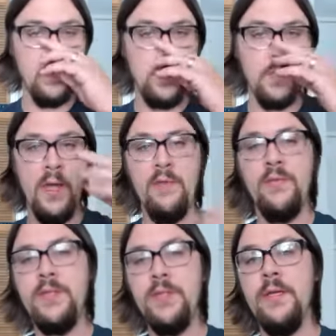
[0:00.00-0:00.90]
you have a
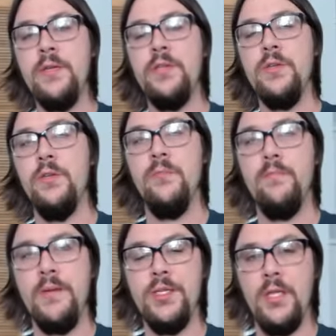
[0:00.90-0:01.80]
duty to
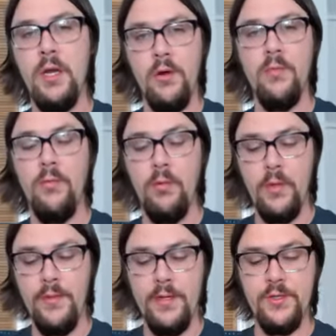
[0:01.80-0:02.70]
be charitable
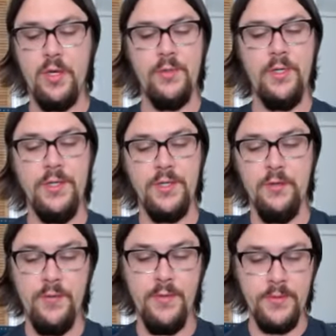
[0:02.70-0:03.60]
in the interpretation
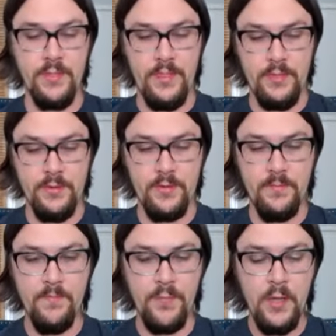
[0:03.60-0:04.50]
of those things.
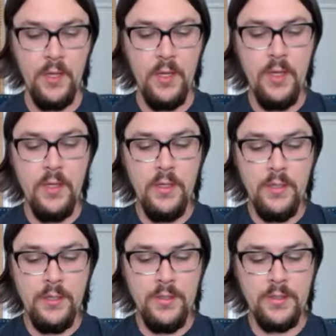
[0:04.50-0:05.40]

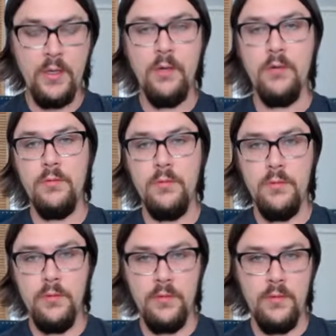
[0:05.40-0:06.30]
So
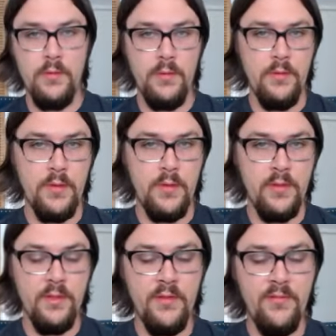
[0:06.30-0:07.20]

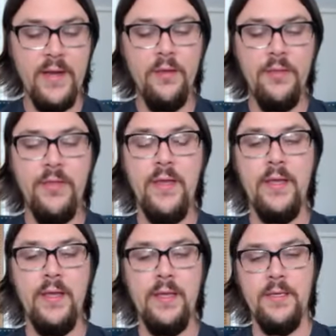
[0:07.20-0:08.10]
the final thing
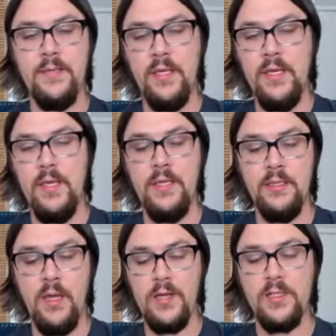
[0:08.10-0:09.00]
is he
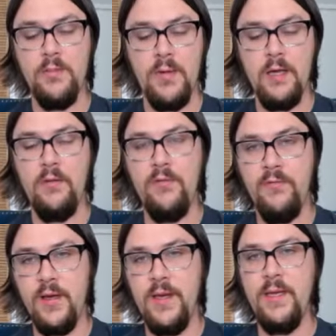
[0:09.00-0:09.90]
talks about
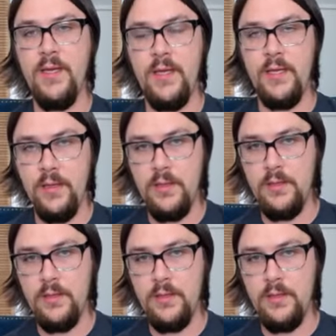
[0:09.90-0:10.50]
finding